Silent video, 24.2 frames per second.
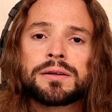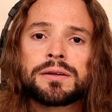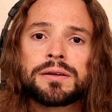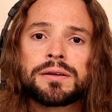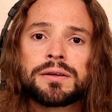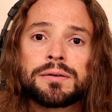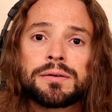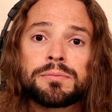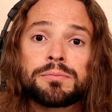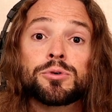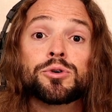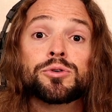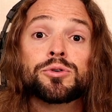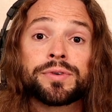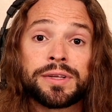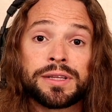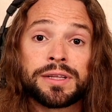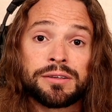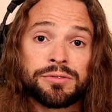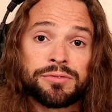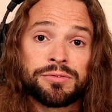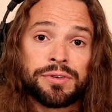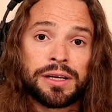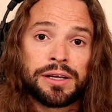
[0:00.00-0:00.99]
moving the
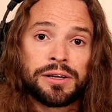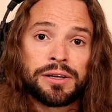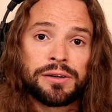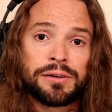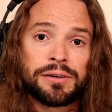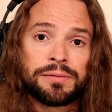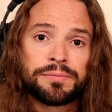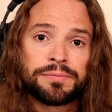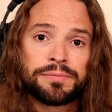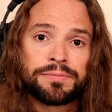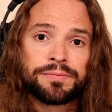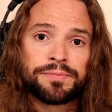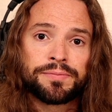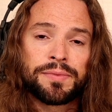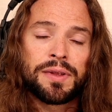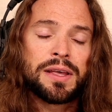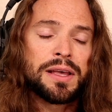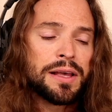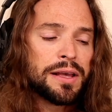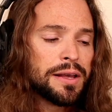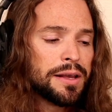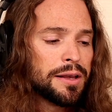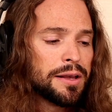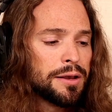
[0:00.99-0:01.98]
finger.
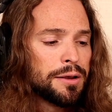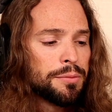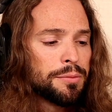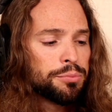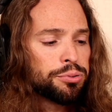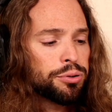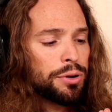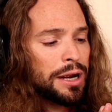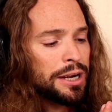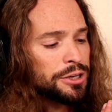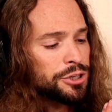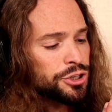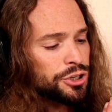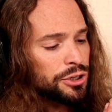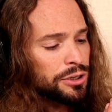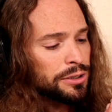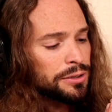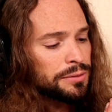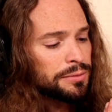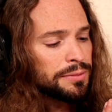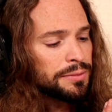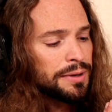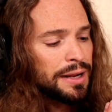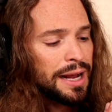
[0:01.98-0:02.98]
Pressure,
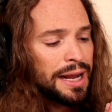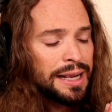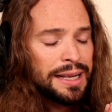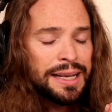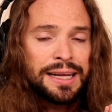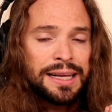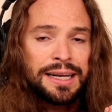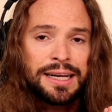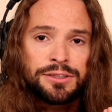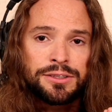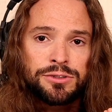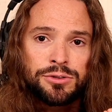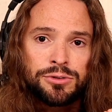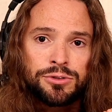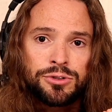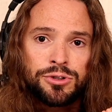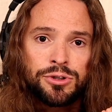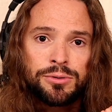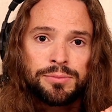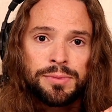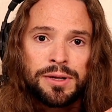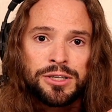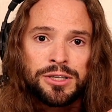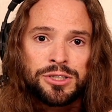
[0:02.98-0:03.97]
I cannot do too
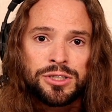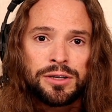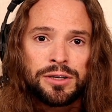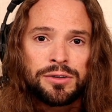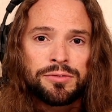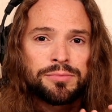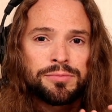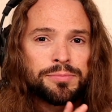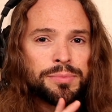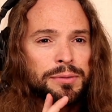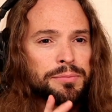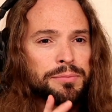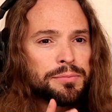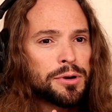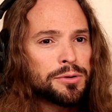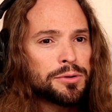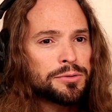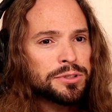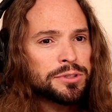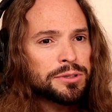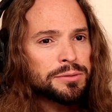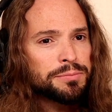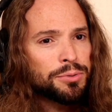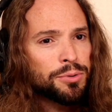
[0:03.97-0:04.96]
much of, but most
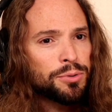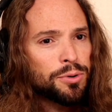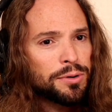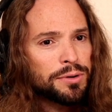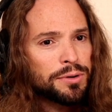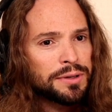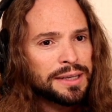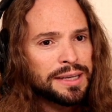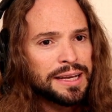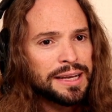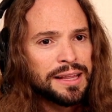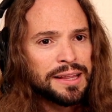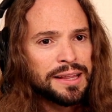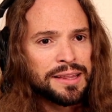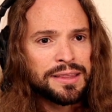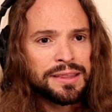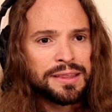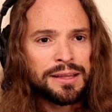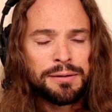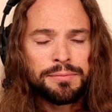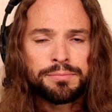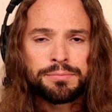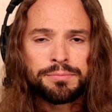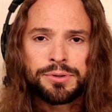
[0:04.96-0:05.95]
importantly in
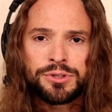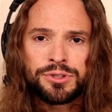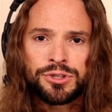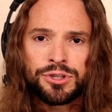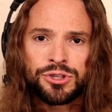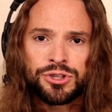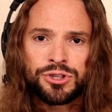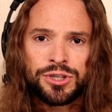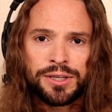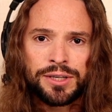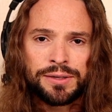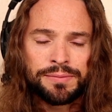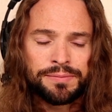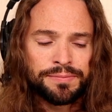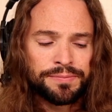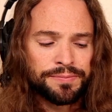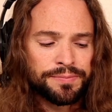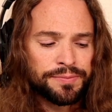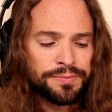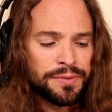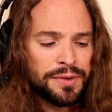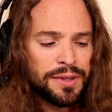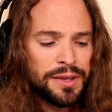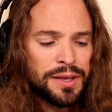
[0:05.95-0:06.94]
thumb position.
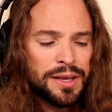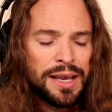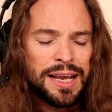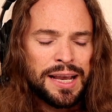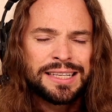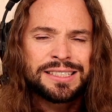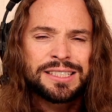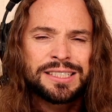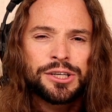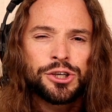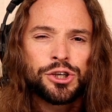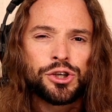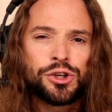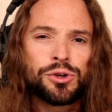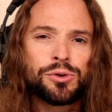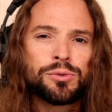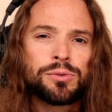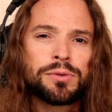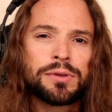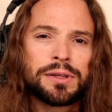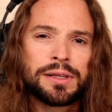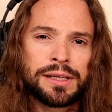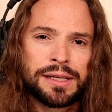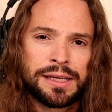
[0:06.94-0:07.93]
It's
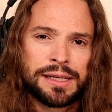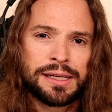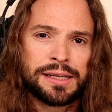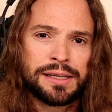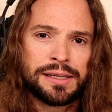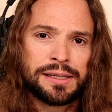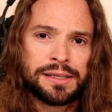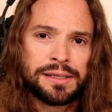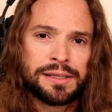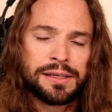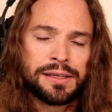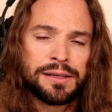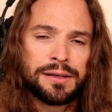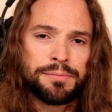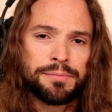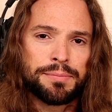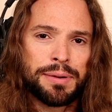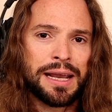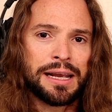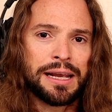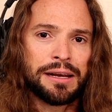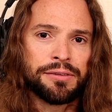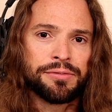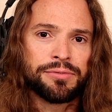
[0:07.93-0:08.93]
acutely
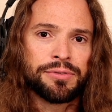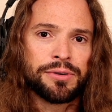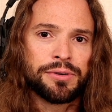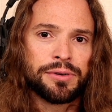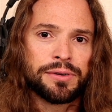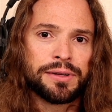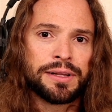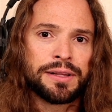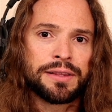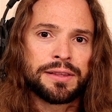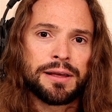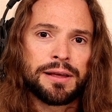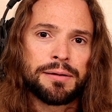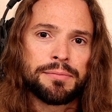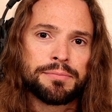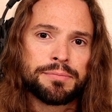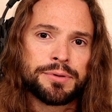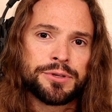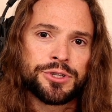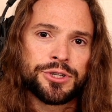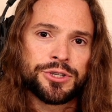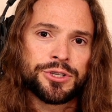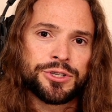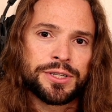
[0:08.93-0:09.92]
painful in thumb
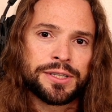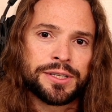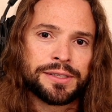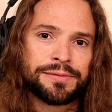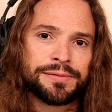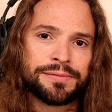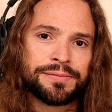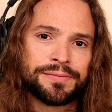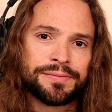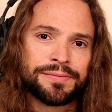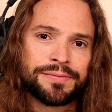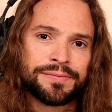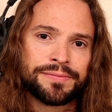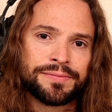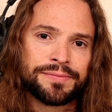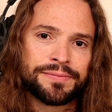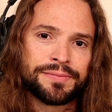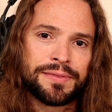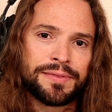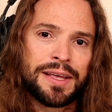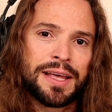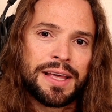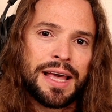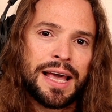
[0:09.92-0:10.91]
position.
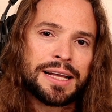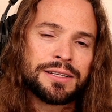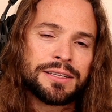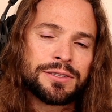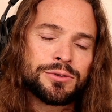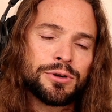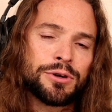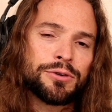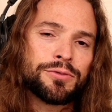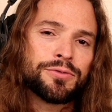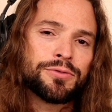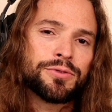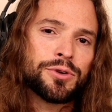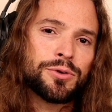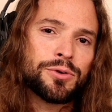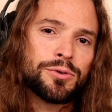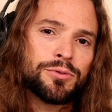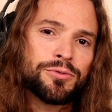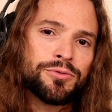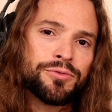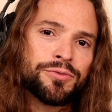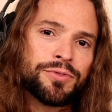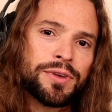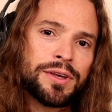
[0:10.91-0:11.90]
And so if you
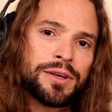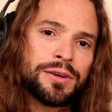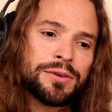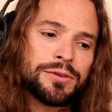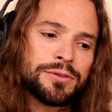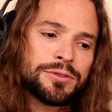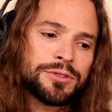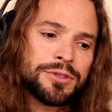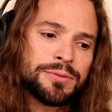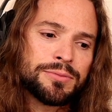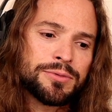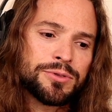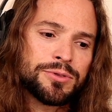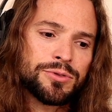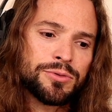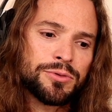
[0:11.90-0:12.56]
feel some sort